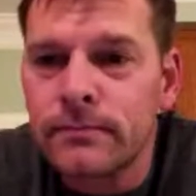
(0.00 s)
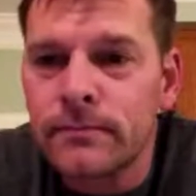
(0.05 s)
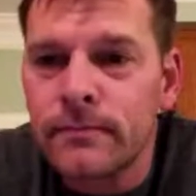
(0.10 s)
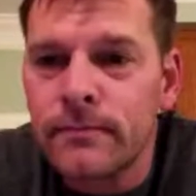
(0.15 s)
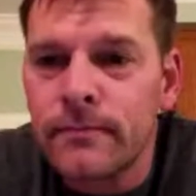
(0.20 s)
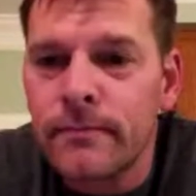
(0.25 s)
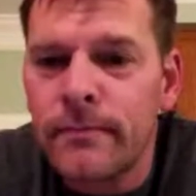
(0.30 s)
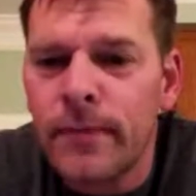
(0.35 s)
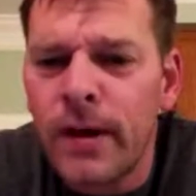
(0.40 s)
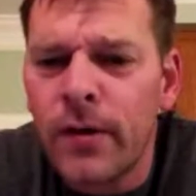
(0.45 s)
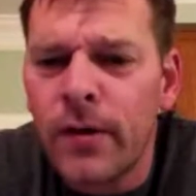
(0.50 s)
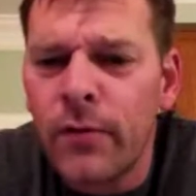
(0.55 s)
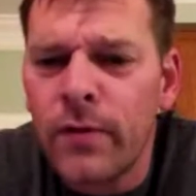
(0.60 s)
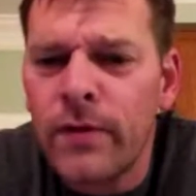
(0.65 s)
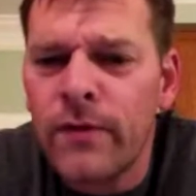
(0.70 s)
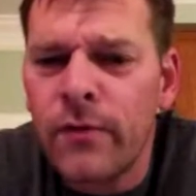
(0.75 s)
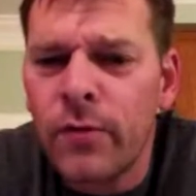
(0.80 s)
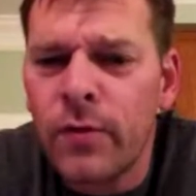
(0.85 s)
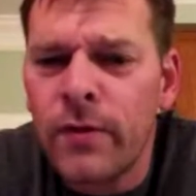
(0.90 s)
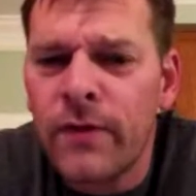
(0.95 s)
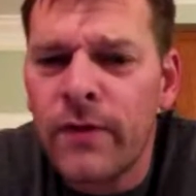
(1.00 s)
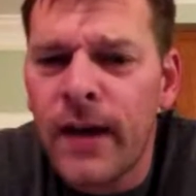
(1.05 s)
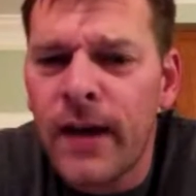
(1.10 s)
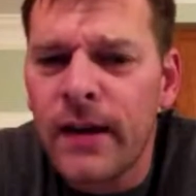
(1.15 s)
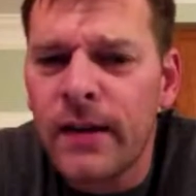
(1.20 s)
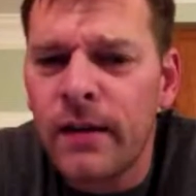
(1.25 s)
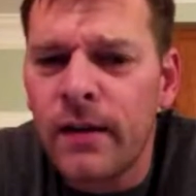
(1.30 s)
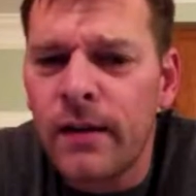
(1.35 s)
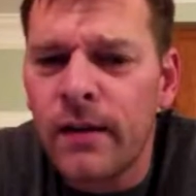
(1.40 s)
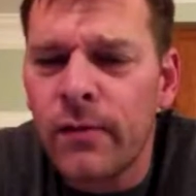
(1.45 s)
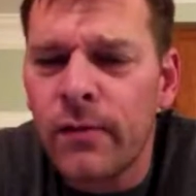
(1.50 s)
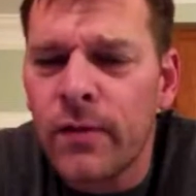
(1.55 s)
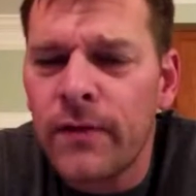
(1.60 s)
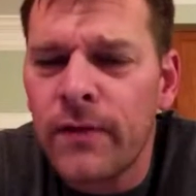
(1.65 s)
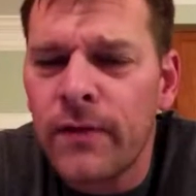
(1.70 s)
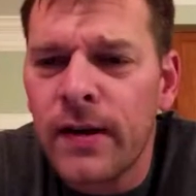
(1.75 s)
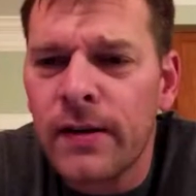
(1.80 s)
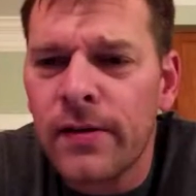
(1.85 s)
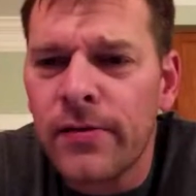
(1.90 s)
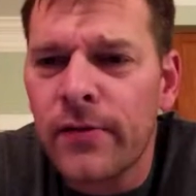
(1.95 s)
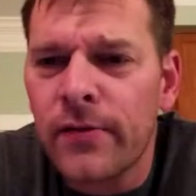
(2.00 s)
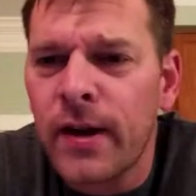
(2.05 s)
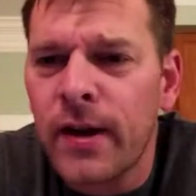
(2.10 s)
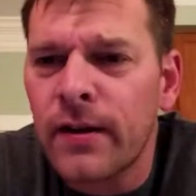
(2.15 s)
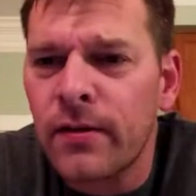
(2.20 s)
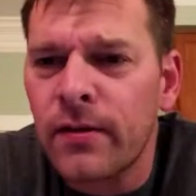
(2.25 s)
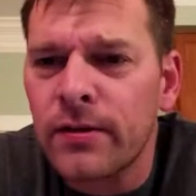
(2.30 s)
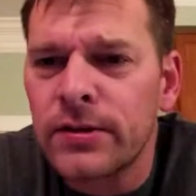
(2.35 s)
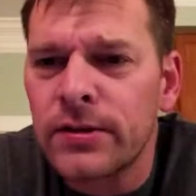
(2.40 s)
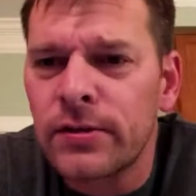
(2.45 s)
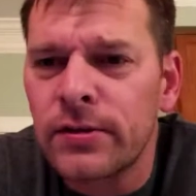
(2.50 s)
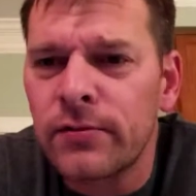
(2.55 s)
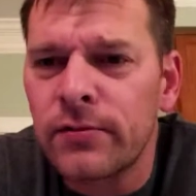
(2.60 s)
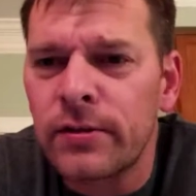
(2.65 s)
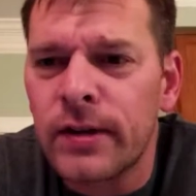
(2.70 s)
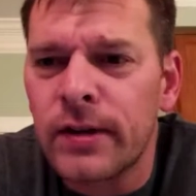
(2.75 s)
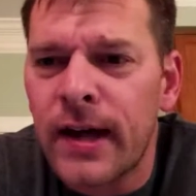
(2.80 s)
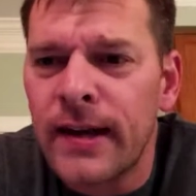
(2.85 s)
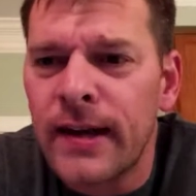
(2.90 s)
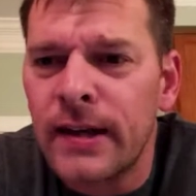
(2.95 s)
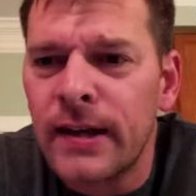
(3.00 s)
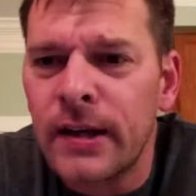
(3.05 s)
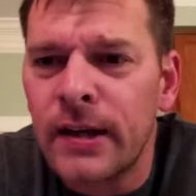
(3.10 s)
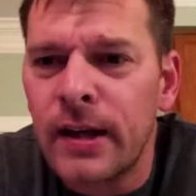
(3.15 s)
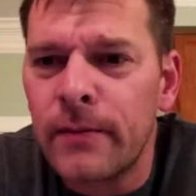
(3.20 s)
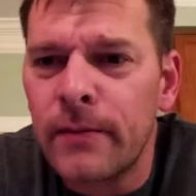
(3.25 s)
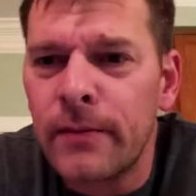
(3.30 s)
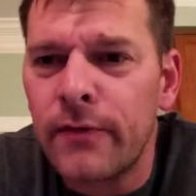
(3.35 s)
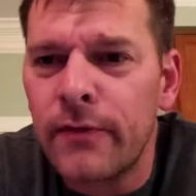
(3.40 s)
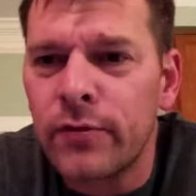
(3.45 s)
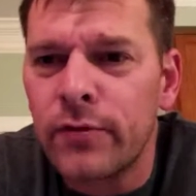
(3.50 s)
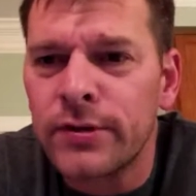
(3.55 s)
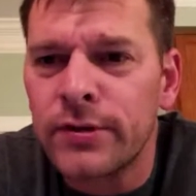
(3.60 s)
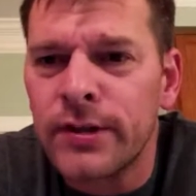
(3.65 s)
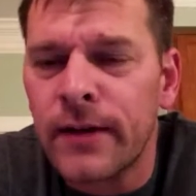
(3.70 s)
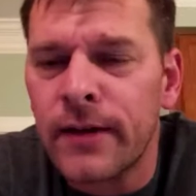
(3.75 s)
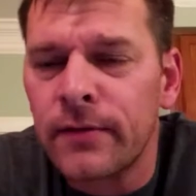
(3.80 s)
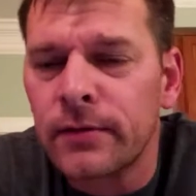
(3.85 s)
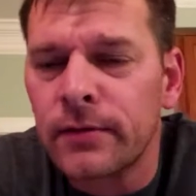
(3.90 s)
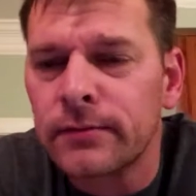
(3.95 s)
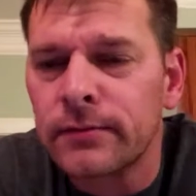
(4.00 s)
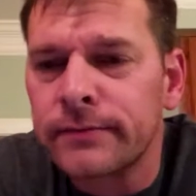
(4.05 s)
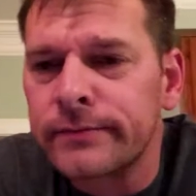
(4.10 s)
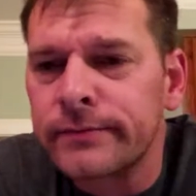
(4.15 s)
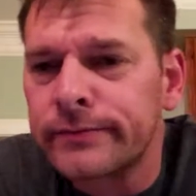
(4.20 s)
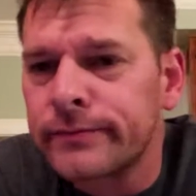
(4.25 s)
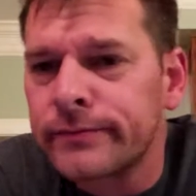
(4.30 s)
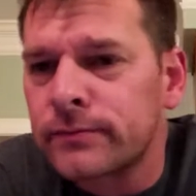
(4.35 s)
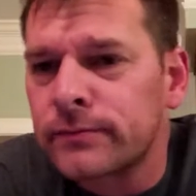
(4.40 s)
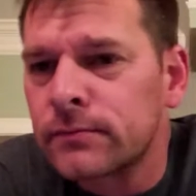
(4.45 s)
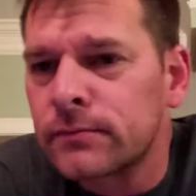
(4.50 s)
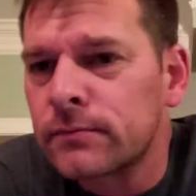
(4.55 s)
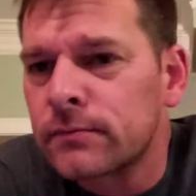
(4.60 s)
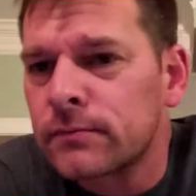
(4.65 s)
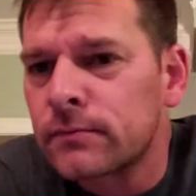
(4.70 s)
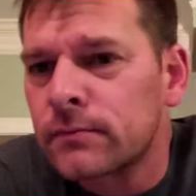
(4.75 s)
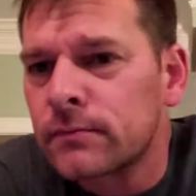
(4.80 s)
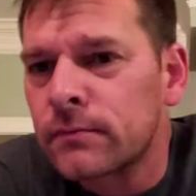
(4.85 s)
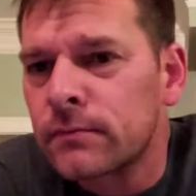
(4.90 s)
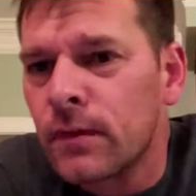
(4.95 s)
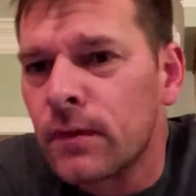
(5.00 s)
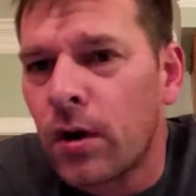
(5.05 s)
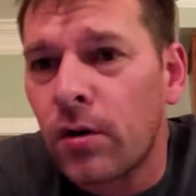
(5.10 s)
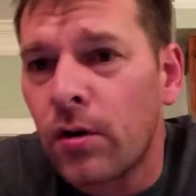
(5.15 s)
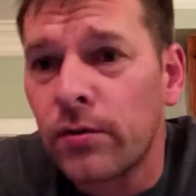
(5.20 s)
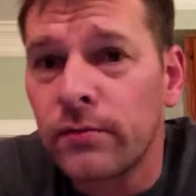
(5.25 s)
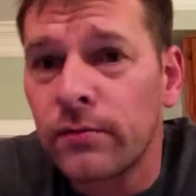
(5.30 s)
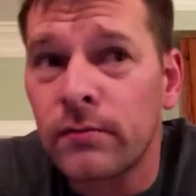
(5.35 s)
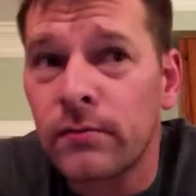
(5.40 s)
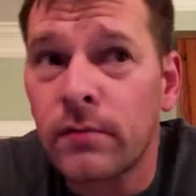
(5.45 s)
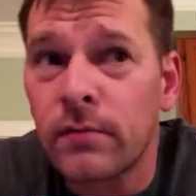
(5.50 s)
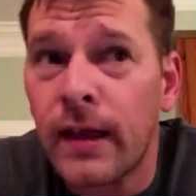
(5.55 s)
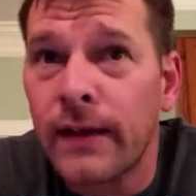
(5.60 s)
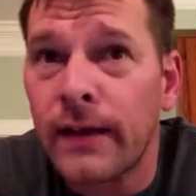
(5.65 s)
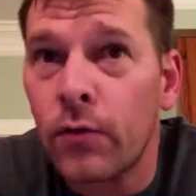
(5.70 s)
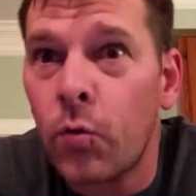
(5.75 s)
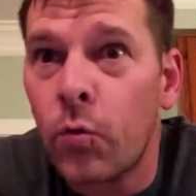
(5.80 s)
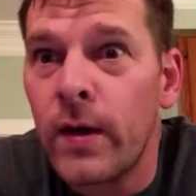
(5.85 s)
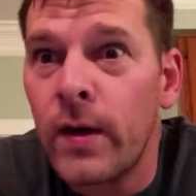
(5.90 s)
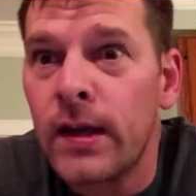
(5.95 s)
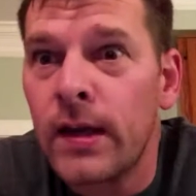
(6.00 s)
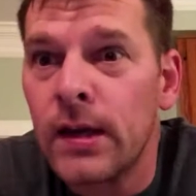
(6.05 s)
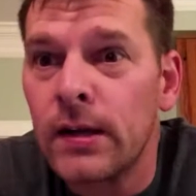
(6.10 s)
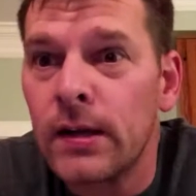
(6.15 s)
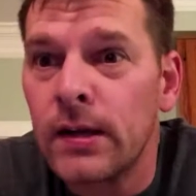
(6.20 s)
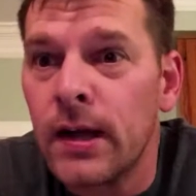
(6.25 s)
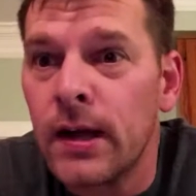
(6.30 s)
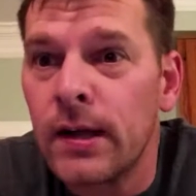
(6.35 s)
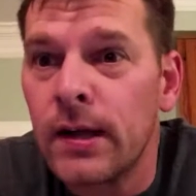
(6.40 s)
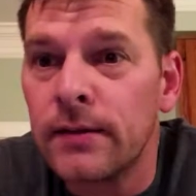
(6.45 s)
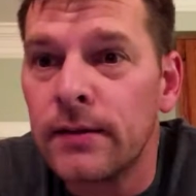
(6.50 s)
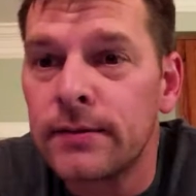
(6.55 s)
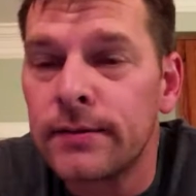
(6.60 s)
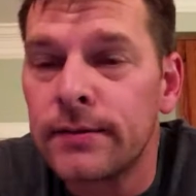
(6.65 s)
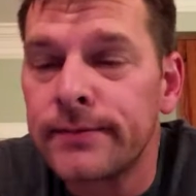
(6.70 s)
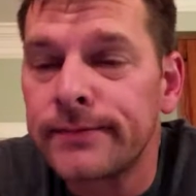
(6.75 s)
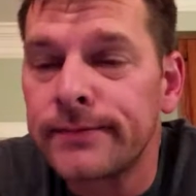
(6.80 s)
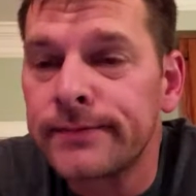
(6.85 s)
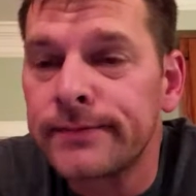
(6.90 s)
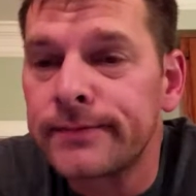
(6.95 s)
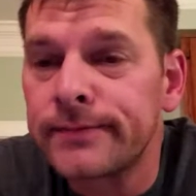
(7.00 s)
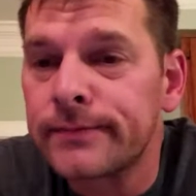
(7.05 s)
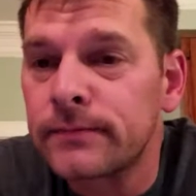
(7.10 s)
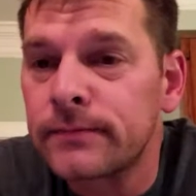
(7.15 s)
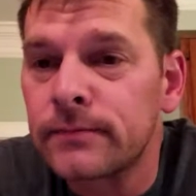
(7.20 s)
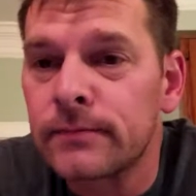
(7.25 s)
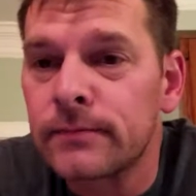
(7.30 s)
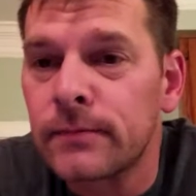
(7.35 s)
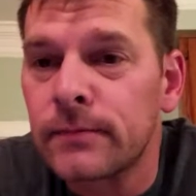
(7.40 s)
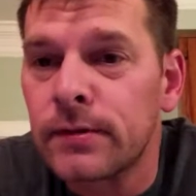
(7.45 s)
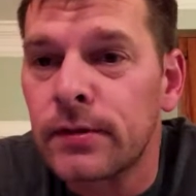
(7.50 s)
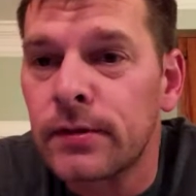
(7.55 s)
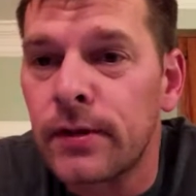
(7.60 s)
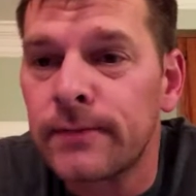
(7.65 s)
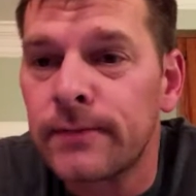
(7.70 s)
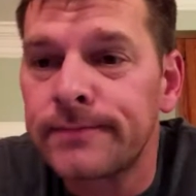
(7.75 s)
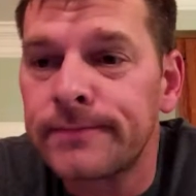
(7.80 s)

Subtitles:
But we've had to threaten our children not to get up before 7 on like weekend days. So